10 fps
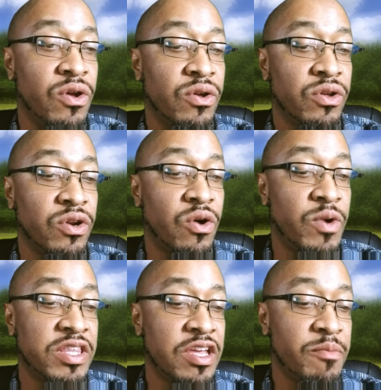you know,
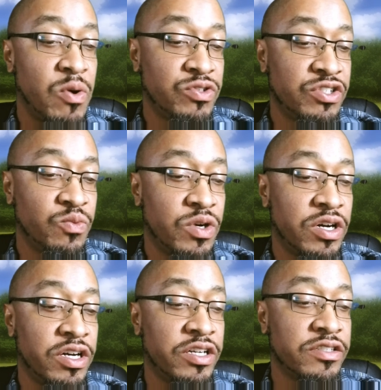what the emotion
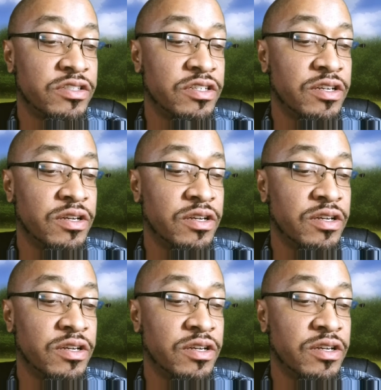was,